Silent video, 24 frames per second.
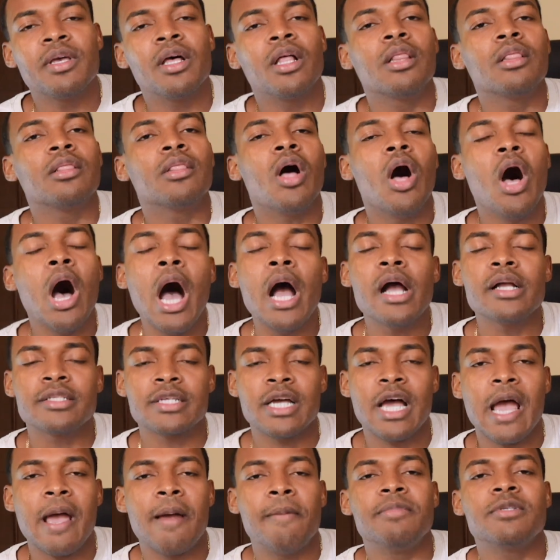a long
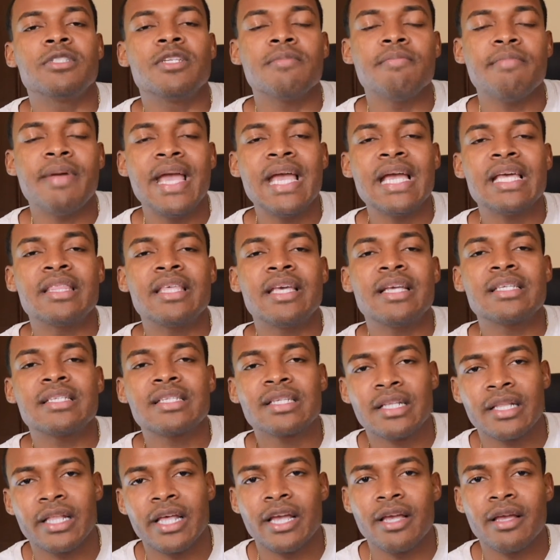time to make things
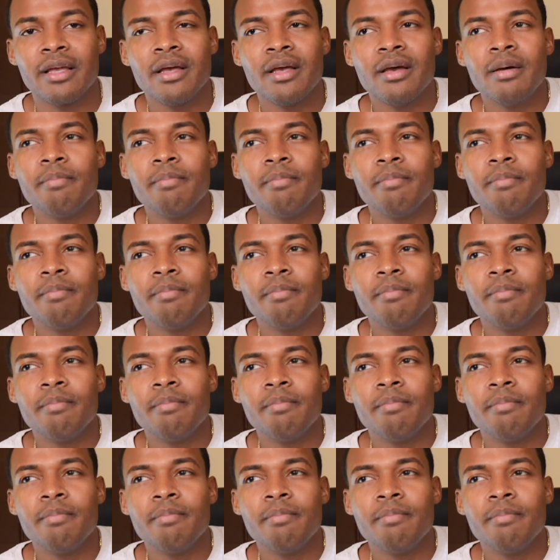click.